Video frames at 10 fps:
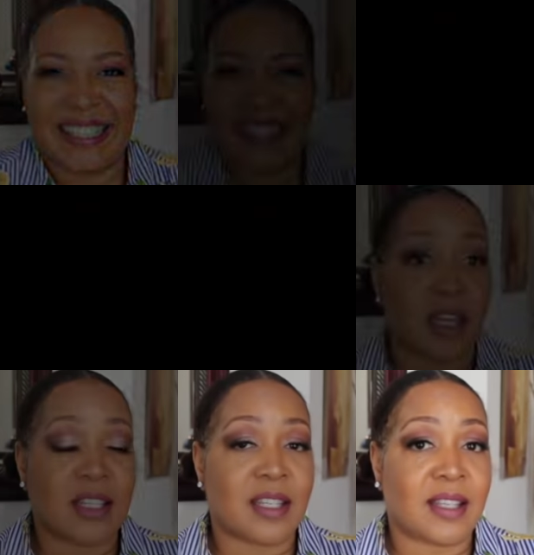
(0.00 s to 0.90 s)
Okay,
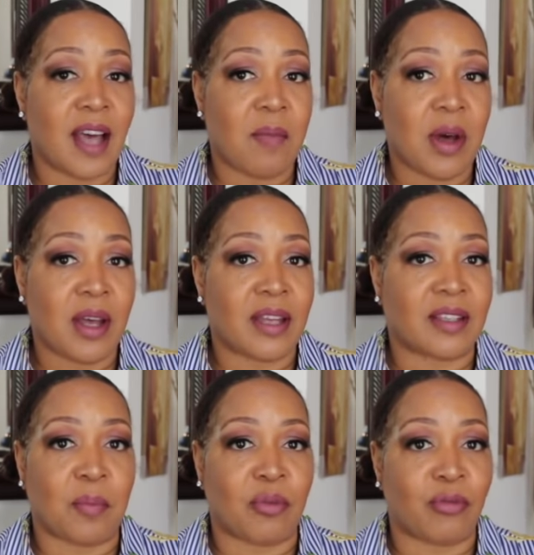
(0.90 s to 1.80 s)
summer
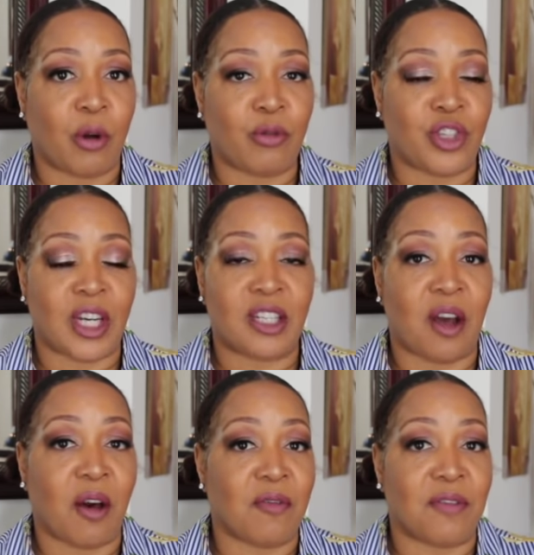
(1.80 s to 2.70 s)
is approaching
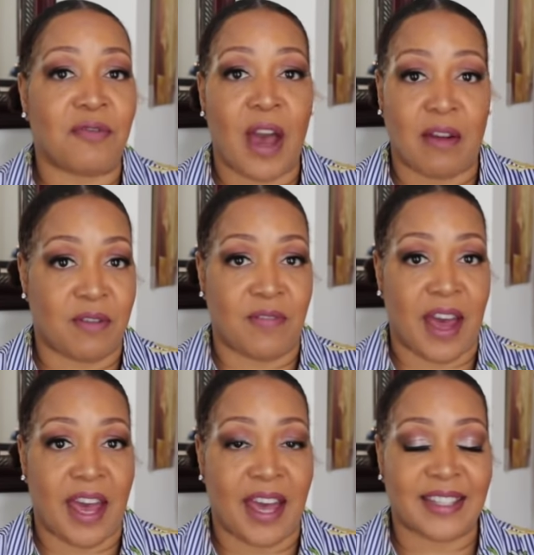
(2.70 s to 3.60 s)
very
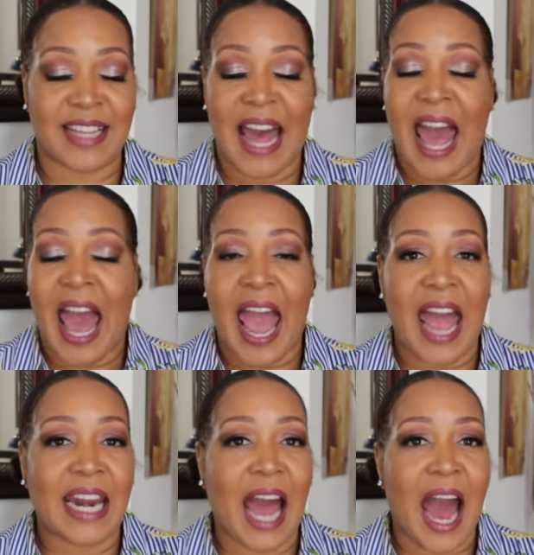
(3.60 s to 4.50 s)
fast
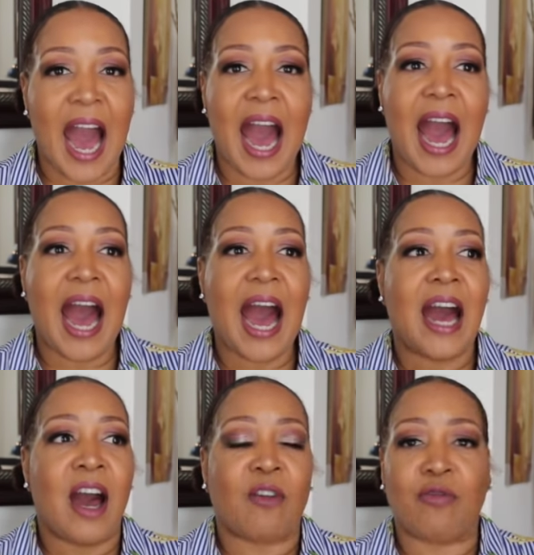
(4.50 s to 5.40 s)
and
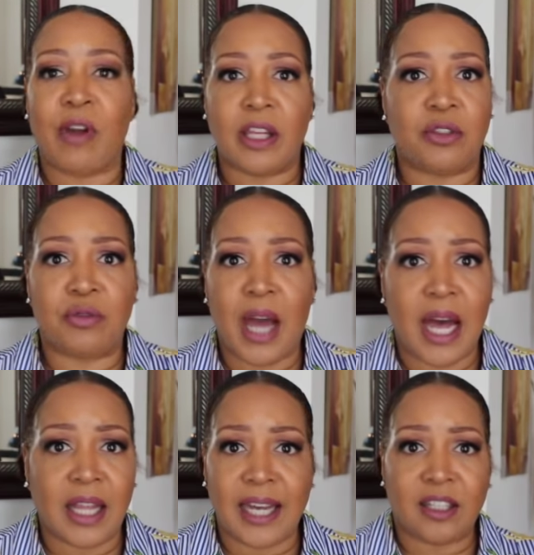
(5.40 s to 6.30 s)
I really do
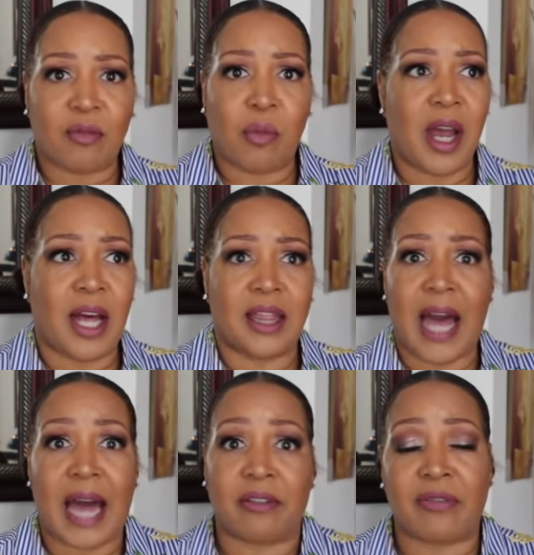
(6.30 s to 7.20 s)
not like to wear a
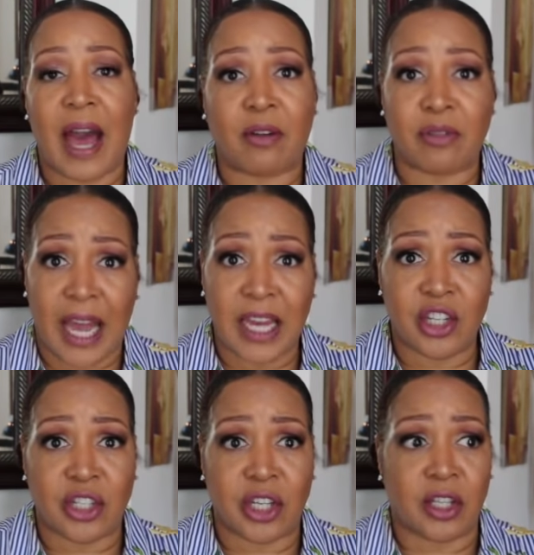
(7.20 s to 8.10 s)
lot of
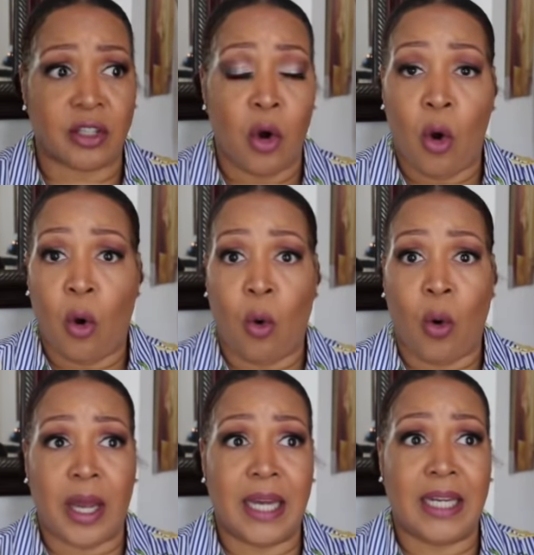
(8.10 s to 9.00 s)
foundation
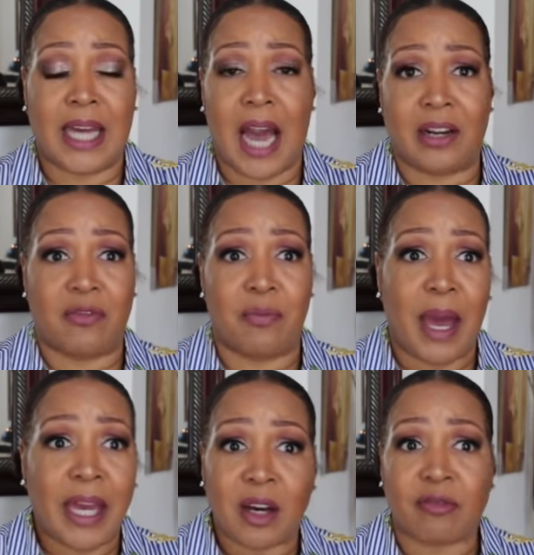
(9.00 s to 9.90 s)
or any kind of
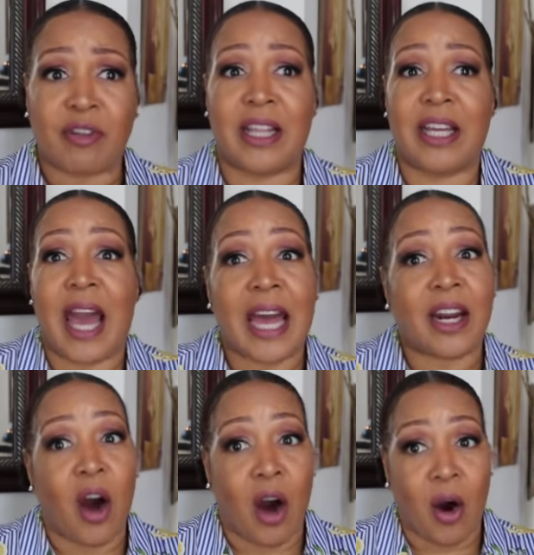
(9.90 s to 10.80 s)
makeup really
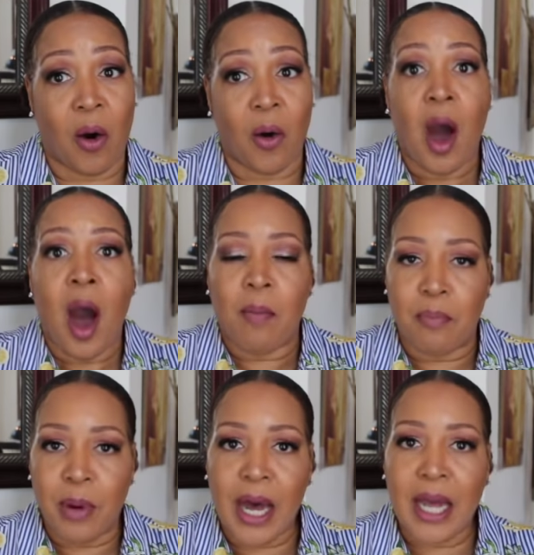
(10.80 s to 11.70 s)
at all
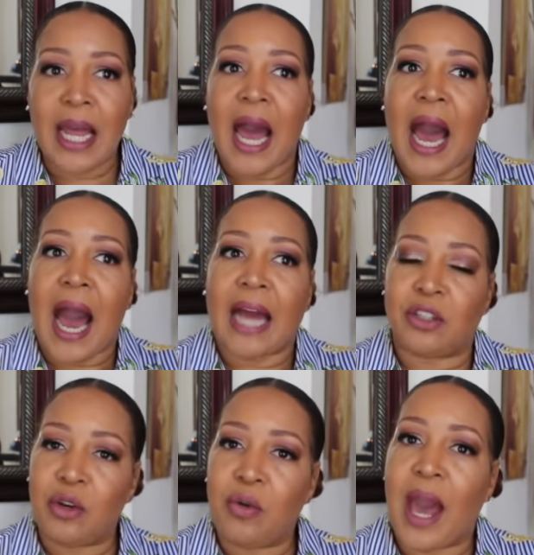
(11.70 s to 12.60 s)
but I
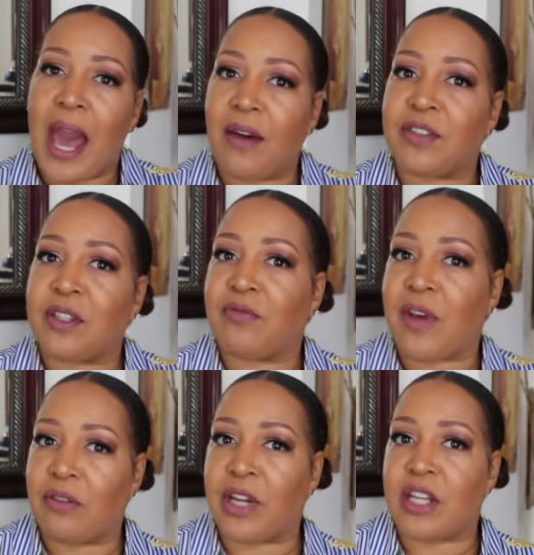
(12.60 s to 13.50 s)
do have some
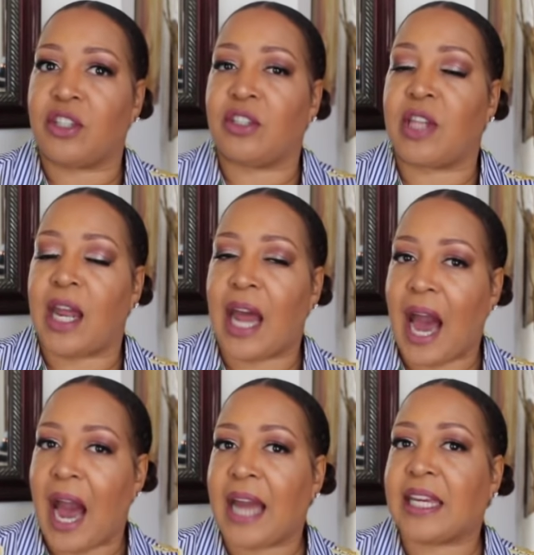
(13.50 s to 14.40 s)
foundations
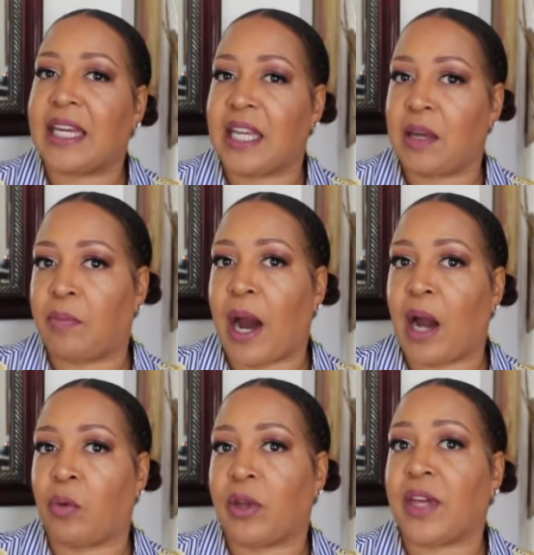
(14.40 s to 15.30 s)
that I can get
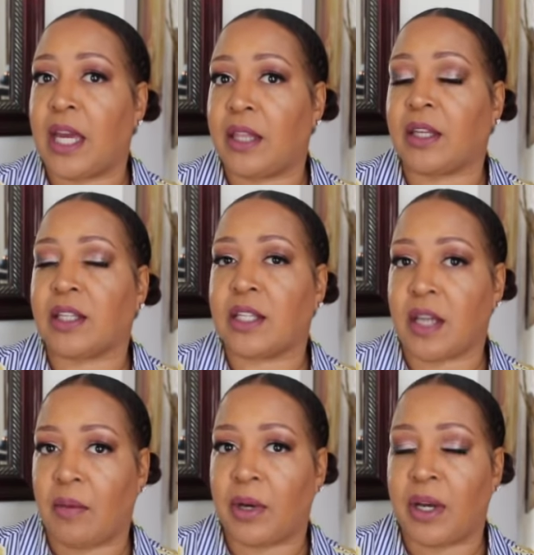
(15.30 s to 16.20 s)
by with in the
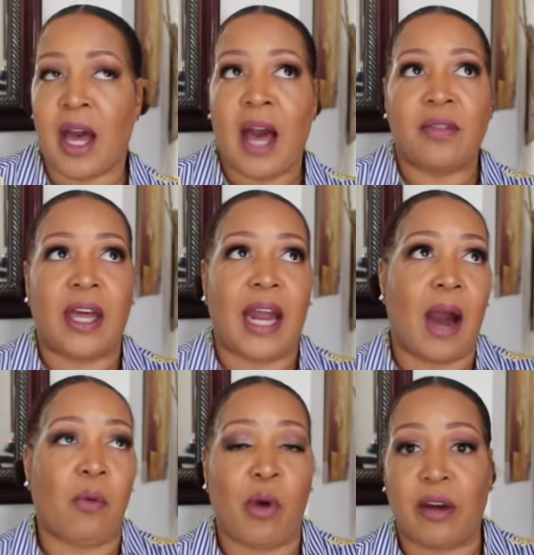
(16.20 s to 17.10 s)
summer that
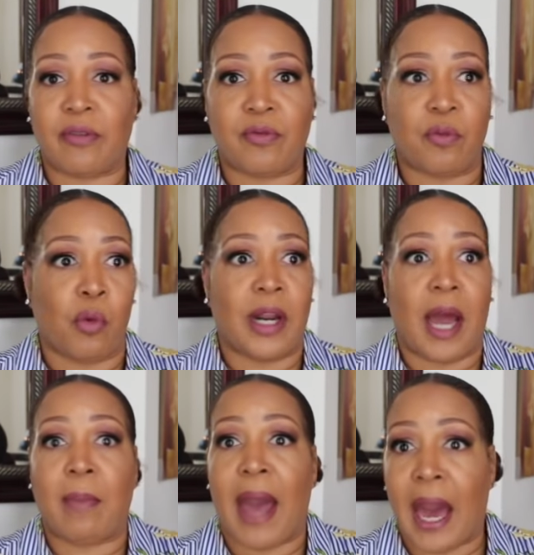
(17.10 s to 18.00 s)
I wear when
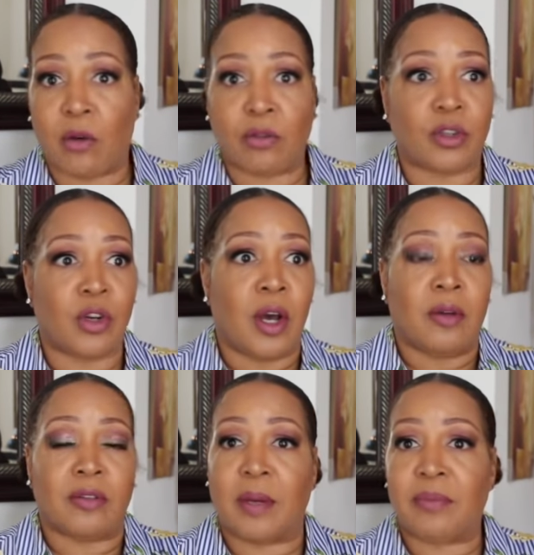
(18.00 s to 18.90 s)
I'm out,
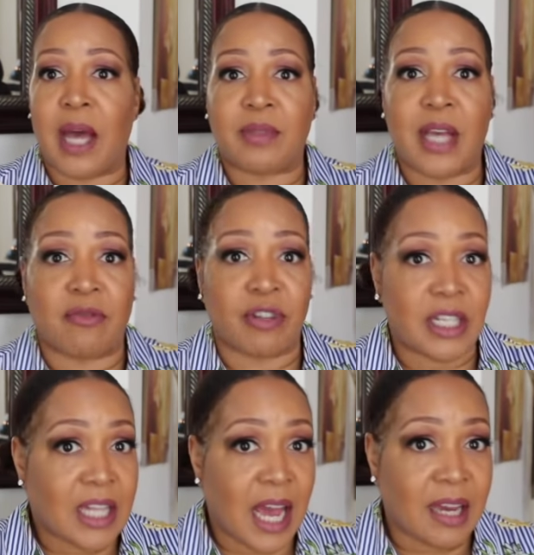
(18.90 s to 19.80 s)
sometimes
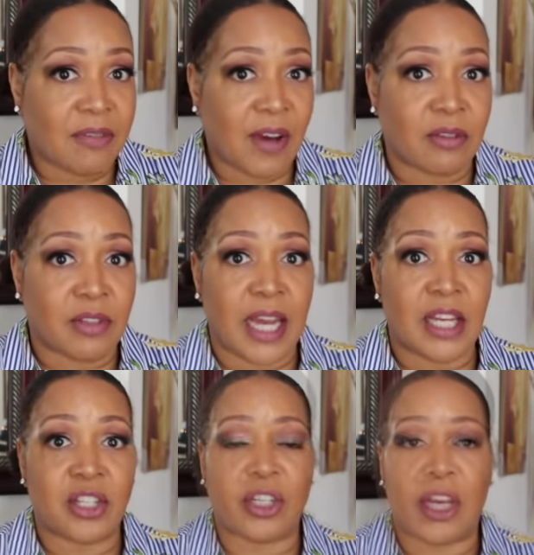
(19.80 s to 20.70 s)
everyday
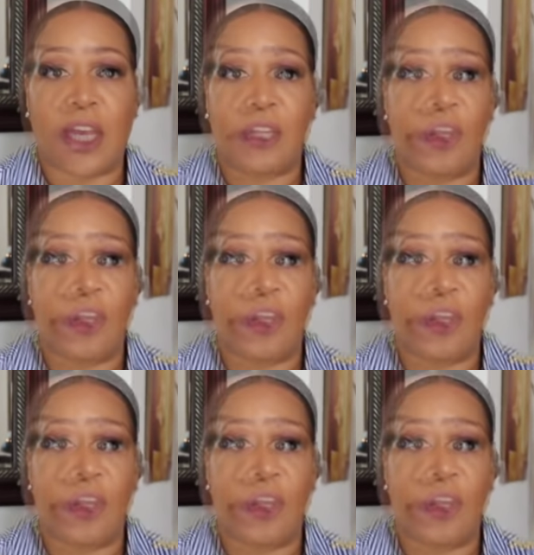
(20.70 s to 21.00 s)
foundation.